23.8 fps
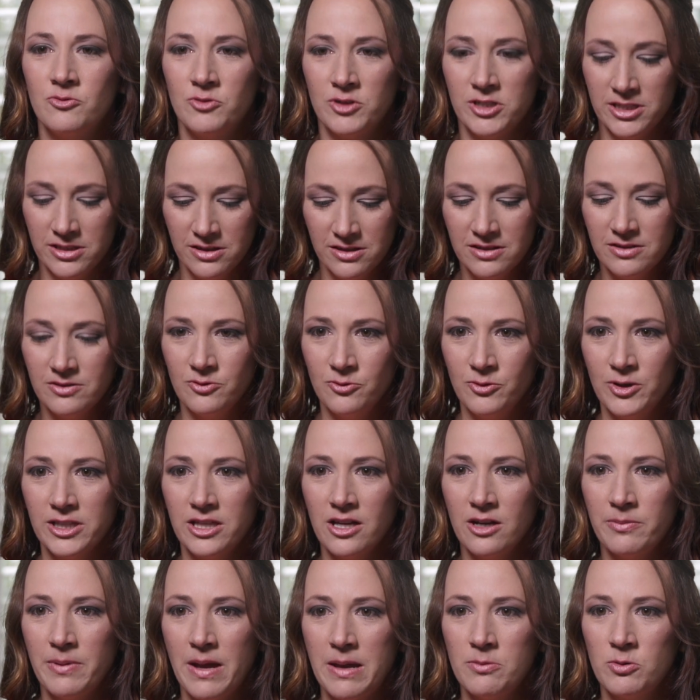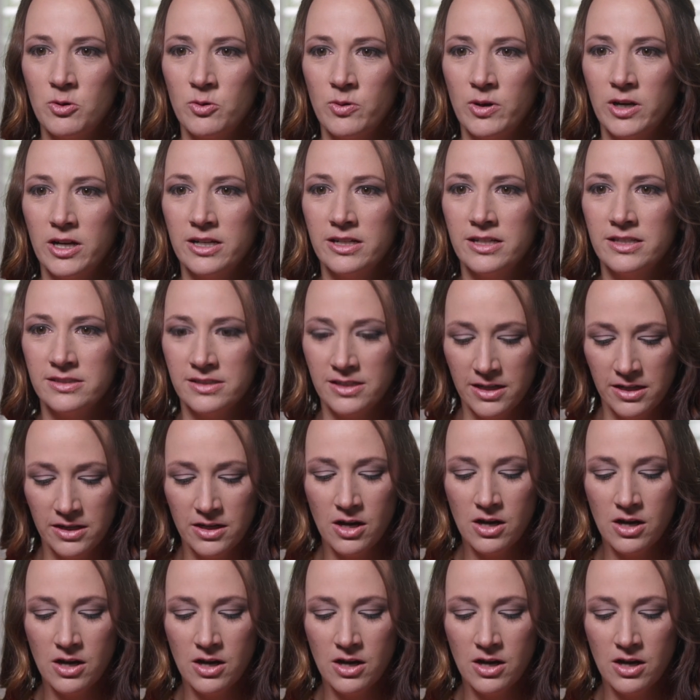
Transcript: was with our paperwork and said,